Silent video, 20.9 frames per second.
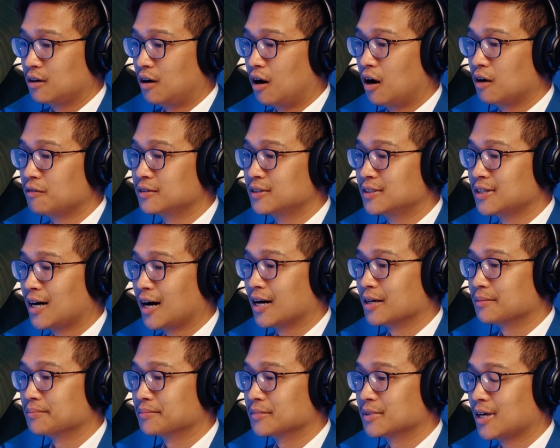
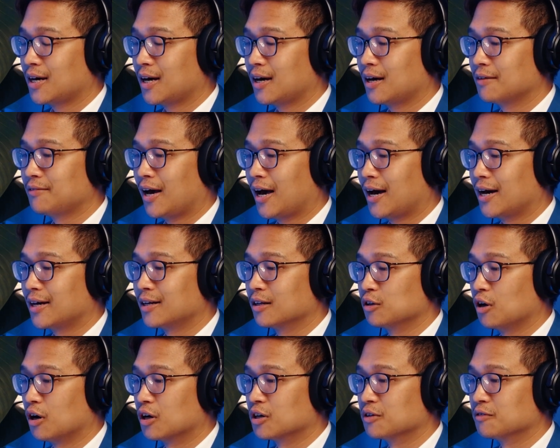oftentimes have had a
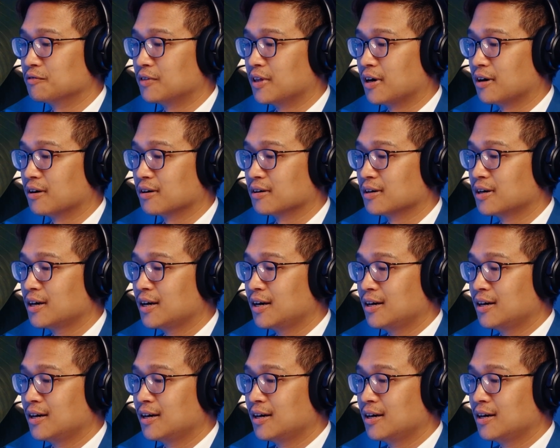lot of their